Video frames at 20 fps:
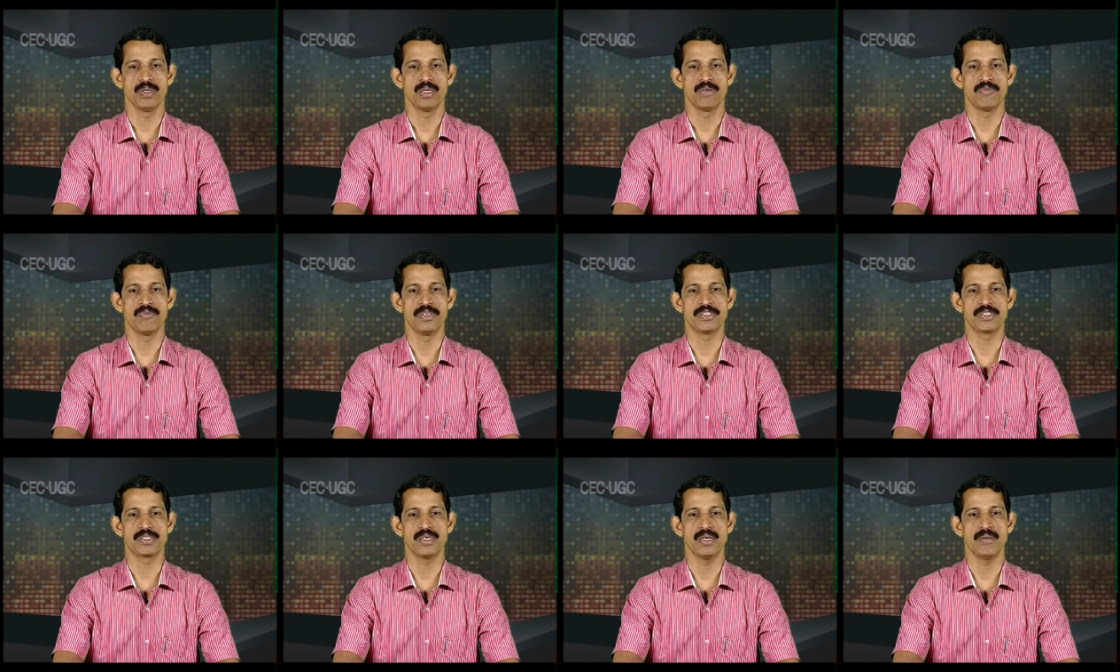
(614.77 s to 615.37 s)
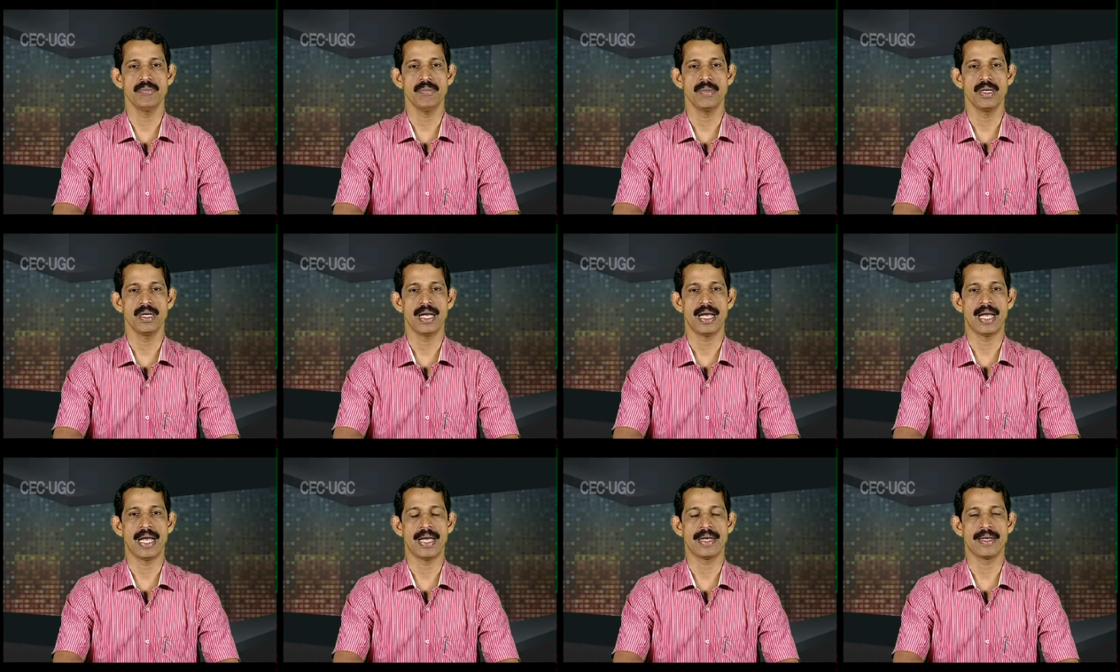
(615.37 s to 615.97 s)
wisdom
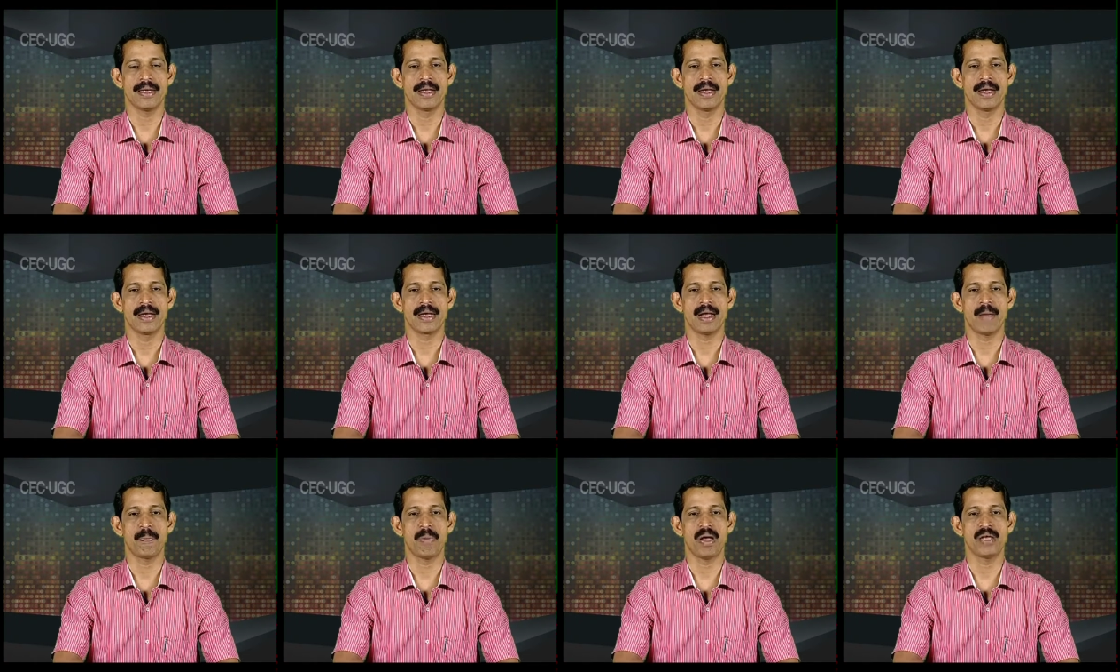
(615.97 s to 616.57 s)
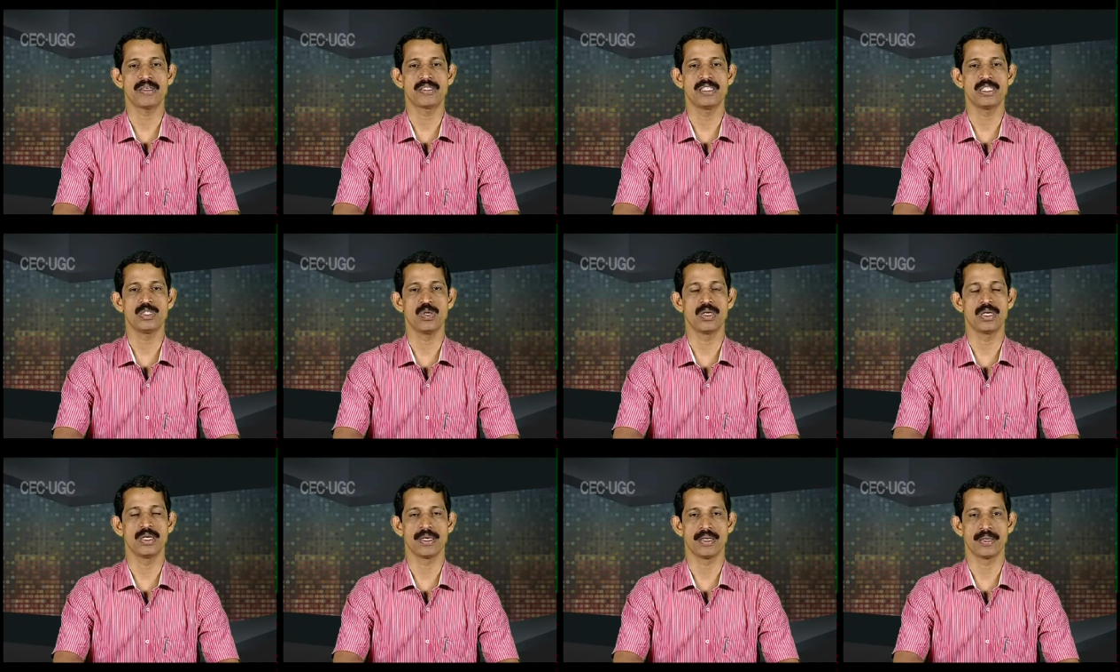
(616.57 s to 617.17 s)
and capacity to
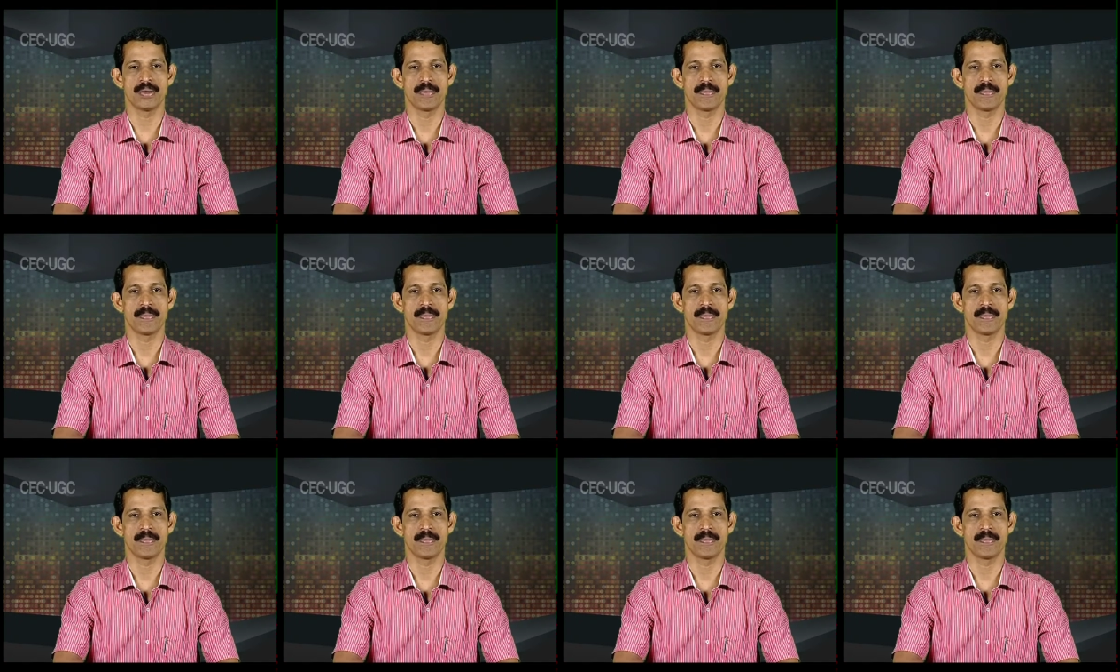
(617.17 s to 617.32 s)
learn.